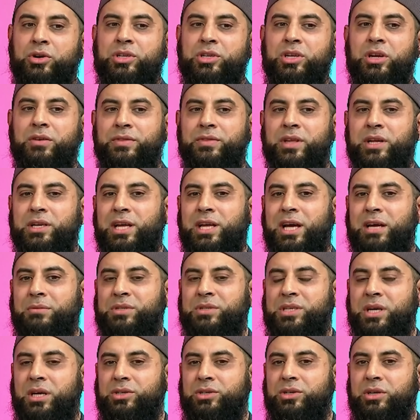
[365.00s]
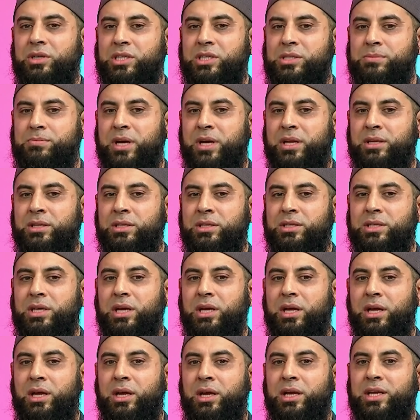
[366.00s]
of their time is actually spent
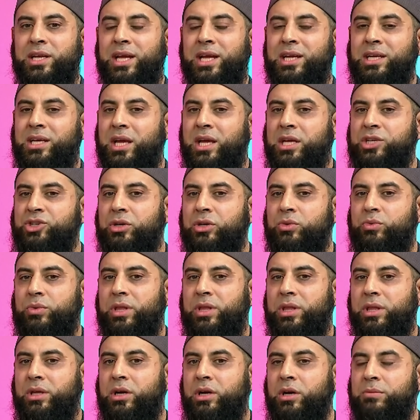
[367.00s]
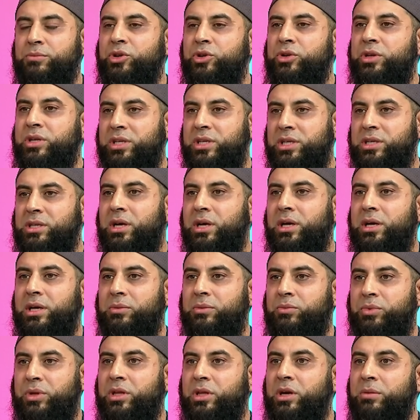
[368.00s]
in engaging with
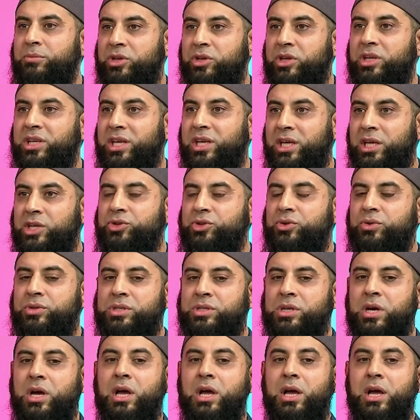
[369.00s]
community issues.